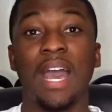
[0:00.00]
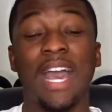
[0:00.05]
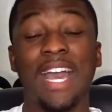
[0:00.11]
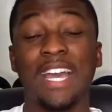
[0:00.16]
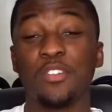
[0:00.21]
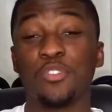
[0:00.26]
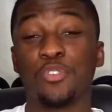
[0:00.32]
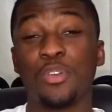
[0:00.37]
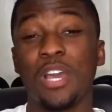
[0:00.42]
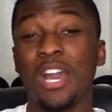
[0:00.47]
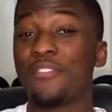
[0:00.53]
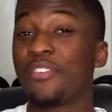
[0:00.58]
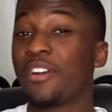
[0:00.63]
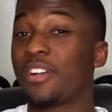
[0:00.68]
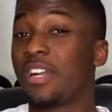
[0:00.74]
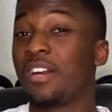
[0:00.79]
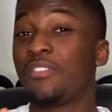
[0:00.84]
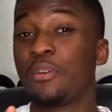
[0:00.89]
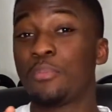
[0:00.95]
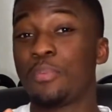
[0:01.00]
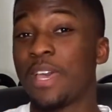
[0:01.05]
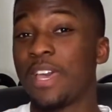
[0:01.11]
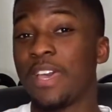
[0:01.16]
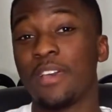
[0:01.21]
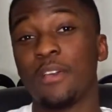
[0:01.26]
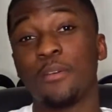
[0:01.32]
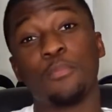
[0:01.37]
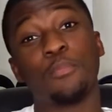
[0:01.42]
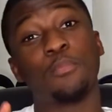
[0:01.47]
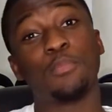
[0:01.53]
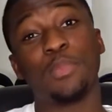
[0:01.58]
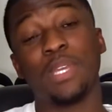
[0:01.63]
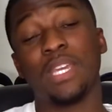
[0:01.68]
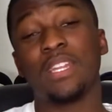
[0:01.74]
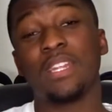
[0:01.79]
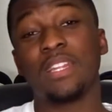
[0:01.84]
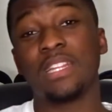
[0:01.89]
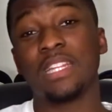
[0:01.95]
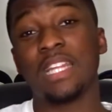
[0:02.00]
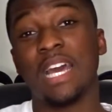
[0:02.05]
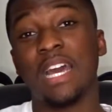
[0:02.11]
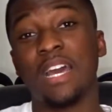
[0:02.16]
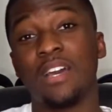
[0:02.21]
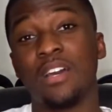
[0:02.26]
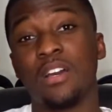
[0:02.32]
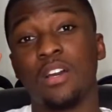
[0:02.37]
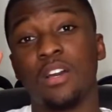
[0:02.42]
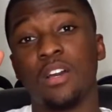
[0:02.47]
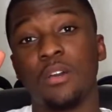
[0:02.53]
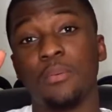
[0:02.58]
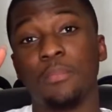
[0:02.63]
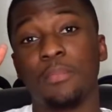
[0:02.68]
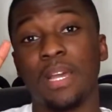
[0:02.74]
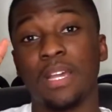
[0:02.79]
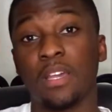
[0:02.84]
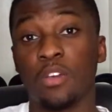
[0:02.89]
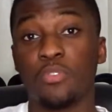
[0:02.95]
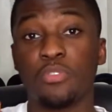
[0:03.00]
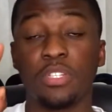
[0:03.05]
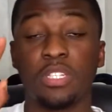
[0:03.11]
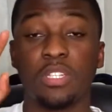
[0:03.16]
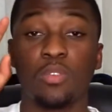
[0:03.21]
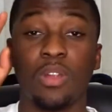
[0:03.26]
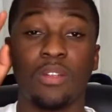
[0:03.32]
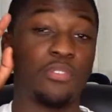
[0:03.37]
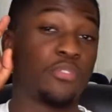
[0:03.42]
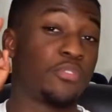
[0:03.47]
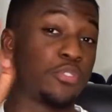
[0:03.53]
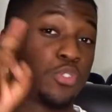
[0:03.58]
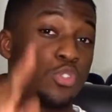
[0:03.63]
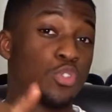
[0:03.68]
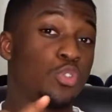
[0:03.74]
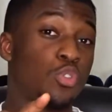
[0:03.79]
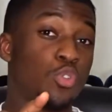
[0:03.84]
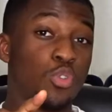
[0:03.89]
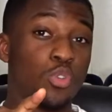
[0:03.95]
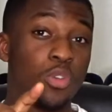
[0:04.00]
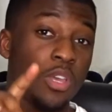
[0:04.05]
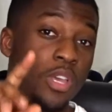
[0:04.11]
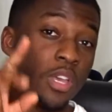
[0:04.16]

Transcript: I do have another pair, meaning that my girlfriend did raffle for two